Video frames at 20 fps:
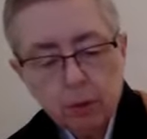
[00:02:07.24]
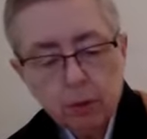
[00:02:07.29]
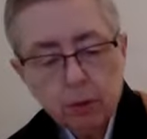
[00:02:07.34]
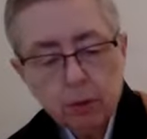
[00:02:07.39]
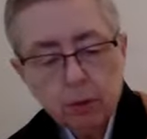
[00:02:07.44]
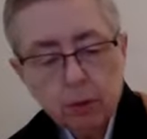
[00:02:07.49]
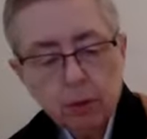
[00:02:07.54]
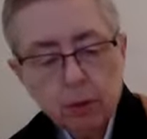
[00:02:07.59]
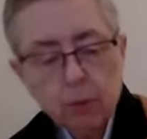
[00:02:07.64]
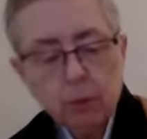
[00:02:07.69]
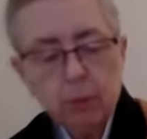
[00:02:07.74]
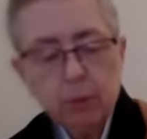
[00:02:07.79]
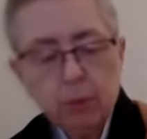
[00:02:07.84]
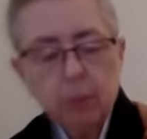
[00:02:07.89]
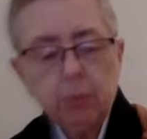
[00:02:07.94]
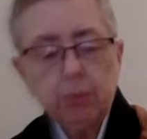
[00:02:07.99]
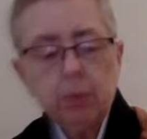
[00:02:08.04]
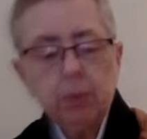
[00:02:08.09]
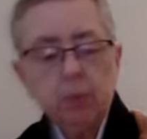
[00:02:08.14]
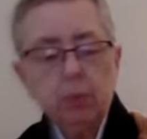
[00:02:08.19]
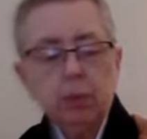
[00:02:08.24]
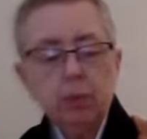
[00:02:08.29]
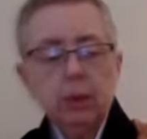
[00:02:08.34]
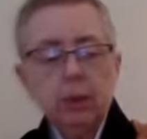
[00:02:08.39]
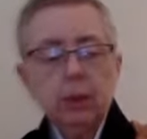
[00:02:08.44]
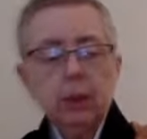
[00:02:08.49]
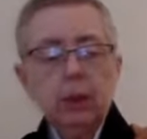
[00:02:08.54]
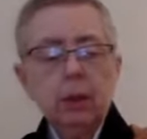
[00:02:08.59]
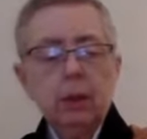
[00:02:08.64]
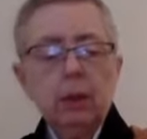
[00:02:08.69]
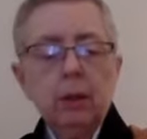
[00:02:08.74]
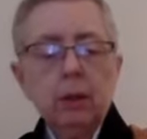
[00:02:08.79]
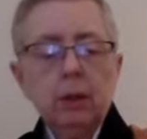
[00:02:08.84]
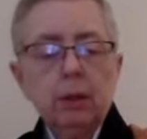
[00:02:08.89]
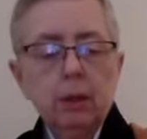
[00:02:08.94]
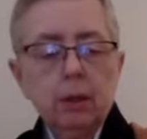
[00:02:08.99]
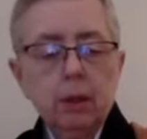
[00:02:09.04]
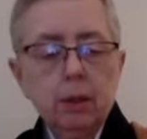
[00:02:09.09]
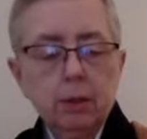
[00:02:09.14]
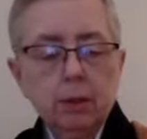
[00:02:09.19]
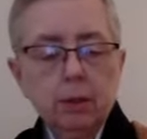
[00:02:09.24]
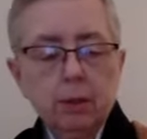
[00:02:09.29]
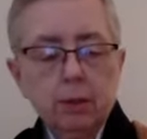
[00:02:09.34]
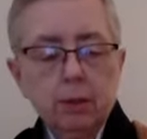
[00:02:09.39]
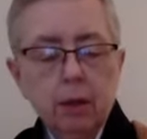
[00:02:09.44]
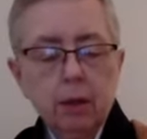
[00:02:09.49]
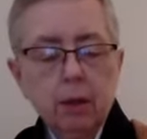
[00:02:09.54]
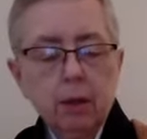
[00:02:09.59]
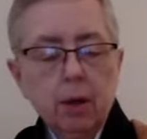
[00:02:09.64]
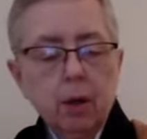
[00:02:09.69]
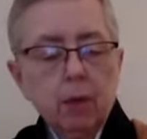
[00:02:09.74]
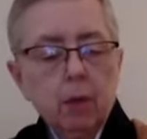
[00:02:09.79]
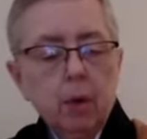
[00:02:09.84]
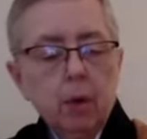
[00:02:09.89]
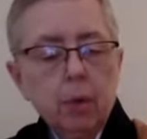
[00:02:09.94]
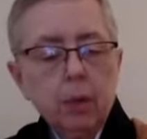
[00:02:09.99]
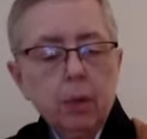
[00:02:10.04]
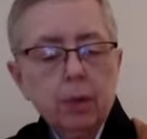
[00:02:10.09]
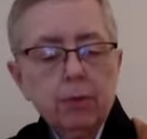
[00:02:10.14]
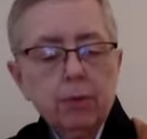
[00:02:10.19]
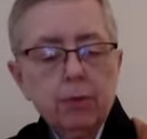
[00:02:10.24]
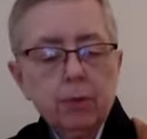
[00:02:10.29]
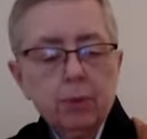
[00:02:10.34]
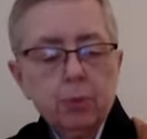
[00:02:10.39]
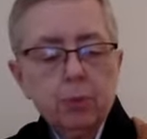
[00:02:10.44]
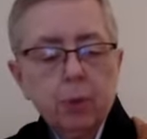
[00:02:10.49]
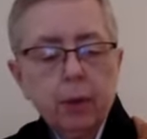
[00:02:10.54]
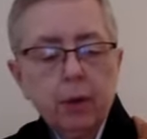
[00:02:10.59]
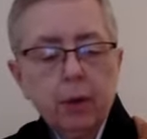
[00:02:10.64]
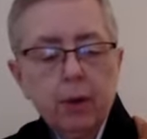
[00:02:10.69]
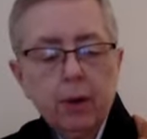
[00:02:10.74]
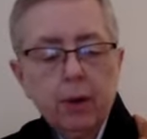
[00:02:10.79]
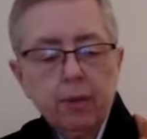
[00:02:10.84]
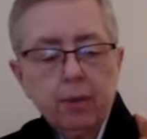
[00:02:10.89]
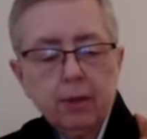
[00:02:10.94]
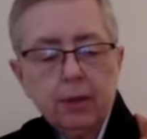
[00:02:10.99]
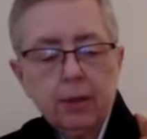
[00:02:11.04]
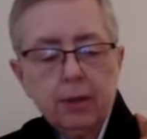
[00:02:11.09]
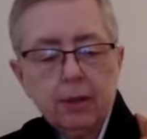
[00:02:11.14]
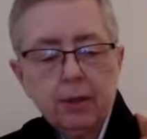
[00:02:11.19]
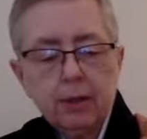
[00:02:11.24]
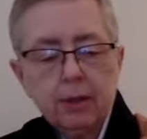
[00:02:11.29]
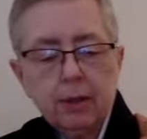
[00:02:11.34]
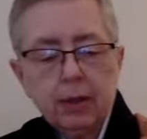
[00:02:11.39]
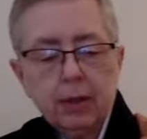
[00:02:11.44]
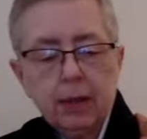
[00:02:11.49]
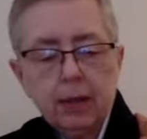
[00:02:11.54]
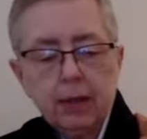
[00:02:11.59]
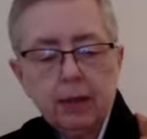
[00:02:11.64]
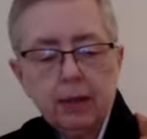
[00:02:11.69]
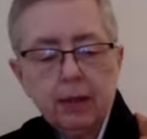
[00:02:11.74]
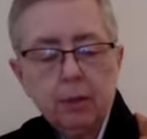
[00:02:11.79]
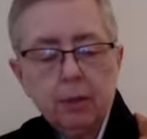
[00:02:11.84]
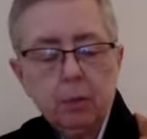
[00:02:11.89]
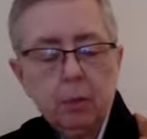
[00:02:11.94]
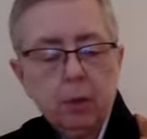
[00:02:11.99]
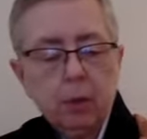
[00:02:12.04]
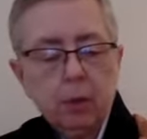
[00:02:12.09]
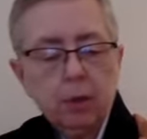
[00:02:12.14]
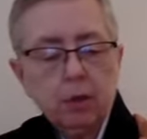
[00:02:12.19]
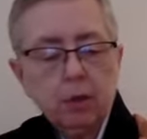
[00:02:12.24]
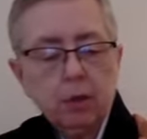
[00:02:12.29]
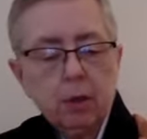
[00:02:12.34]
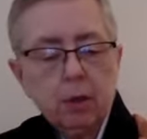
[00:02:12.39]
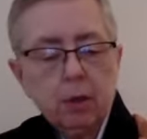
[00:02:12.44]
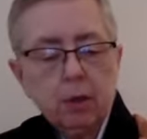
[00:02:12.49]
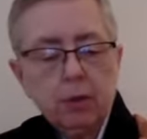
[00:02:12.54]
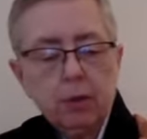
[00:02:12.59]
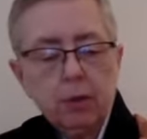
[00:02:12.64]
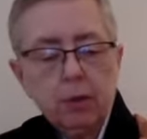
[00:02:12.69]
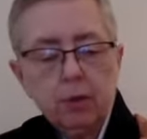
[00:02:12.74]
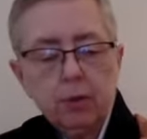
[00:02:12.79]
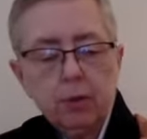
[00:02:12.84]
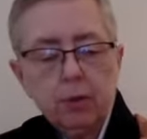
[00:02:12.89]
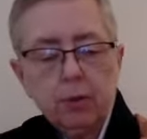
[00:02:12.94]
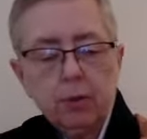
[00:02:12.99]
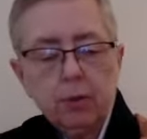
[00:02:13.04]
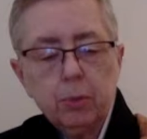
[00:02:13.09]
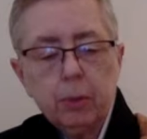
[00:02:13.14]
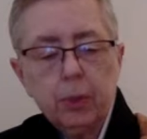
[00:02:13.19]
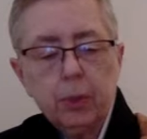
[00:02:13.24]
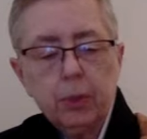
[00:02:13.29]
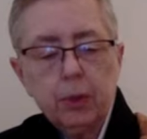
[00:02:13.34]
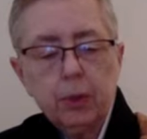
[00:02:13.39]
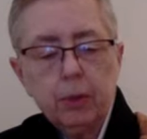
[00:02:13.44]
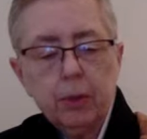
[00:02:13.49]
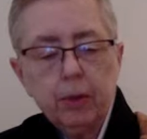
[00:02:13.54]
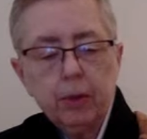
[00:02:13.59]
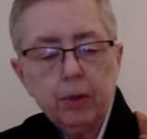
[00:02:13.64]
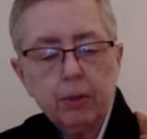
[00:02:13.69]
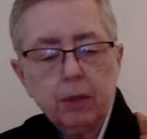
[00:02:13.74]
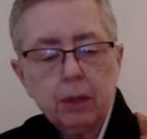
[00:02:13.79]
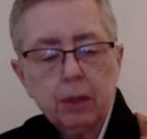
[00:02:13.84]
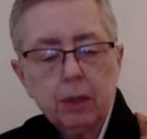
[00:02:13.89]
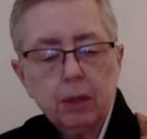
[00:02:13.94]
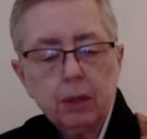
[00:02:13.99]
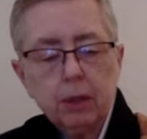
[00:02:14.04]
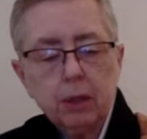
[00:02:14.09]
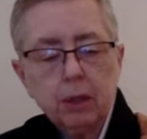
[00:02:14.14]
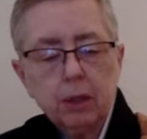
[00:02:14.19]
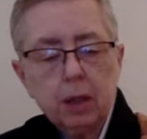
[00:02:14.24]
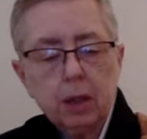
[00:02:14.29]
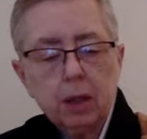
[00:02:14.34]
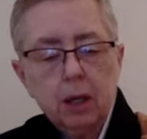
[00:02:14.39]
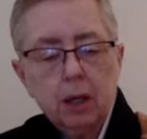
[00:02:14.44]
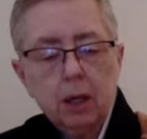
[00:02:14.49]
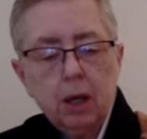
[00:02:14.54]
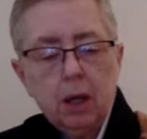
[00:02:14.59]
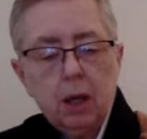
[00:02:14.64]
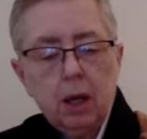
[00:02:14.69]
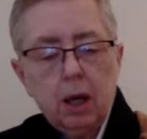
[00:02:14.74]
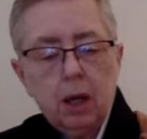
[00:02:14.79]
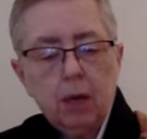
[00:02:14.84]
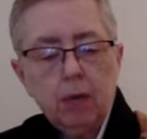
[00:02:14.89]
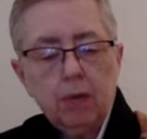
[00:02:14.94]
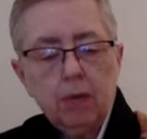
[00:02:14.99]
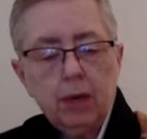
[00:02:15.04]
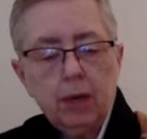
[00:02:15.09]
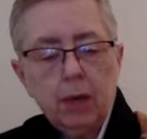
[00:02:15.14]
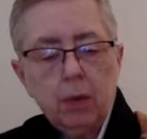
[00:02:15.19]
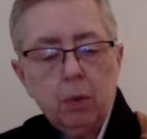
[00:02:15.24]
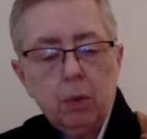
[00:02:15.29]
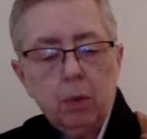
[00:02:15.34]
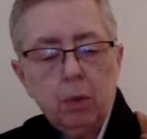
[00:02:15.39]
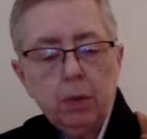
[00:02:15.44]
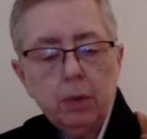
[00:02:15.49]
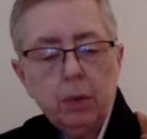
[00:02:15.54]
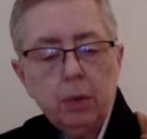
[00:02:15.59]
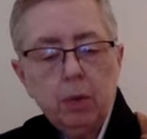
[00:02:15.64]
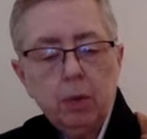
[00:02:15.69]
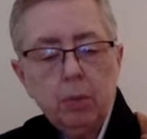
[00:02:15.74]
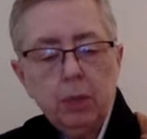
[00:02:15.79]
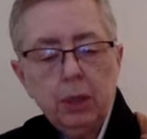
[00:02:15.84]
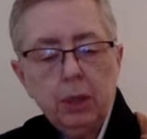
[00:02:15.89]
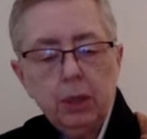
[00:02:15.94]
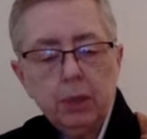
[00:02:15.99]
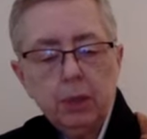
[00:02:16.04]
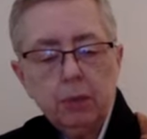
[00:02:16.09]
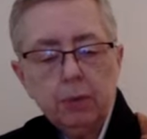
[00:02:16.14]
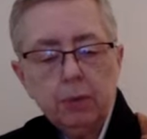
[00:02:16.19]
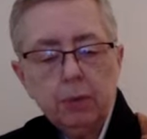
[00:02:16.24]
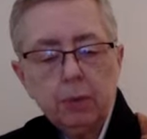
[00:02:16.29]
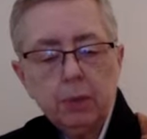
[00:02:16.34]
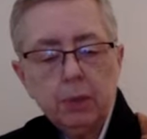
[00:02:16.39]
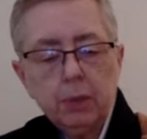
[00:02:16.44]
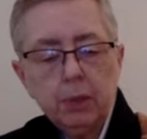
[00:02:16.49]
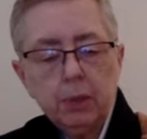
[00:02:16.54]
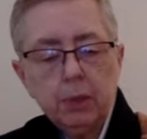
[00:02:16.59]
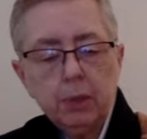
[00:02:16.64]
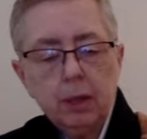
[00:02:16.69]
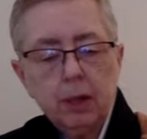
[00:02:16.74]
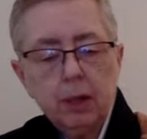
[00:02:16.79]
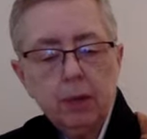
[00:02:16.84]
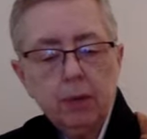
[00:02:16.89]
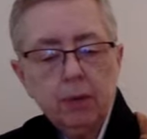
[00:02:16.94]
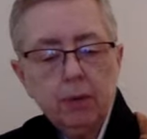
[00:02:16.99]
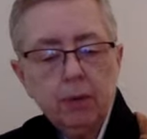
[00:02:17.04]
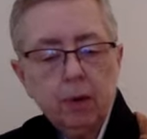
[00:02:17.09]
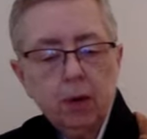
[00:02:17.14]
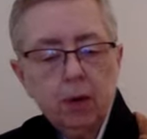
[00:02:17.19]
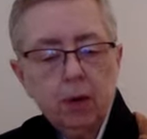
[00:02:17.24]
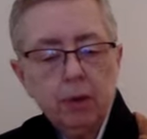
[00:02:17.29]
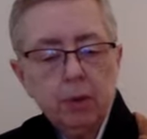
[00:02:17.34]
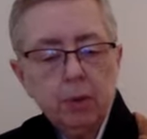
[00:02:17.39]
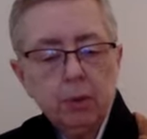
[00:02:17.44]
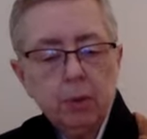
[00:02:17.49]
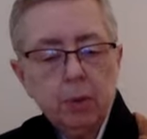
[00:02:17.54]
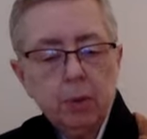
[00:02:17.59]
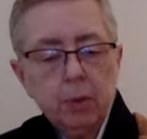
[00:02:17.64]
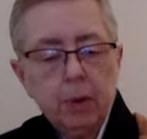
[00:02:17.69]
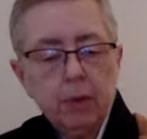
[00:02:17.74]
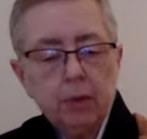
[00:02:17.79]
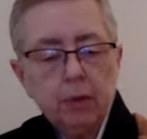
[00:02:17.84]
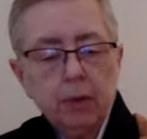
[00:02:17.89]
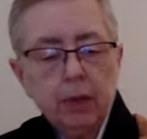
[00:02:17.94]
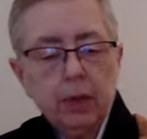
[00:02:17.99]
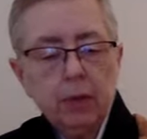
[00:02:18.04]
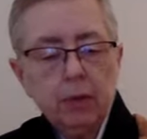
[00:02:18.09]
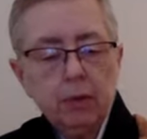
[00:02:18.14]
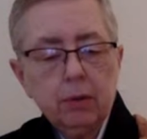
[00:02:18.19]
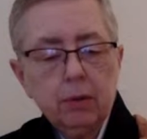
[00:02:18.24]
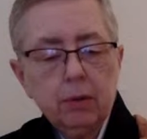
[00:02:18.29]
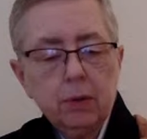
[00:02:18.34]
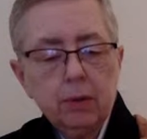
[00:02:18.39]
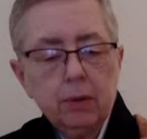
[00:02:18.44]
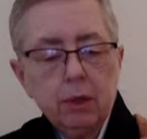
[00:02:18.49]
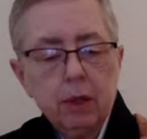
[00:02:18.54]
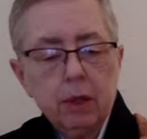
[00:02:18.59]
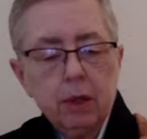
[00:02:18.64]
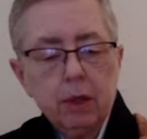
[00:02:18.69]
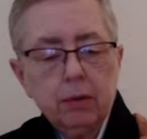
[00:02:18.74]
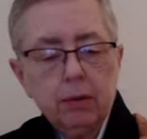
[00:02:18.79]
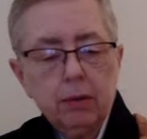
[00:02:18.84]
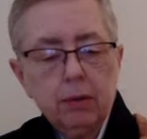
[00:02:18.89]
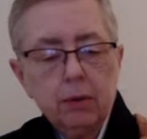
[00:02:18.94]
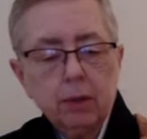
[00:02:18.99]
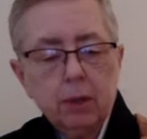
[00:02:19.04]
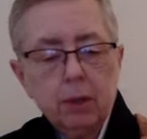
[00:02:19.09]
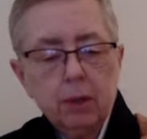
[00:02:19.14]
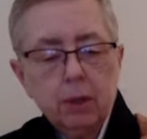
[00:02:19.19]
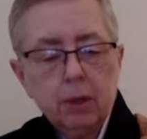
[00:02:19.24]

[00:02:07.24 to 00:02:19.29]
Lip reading: So let me read this. I'll read the first paragraph and then the second, and then we'll get started. So the first paragraph says, I vow with all beings from this life on throughout countless lives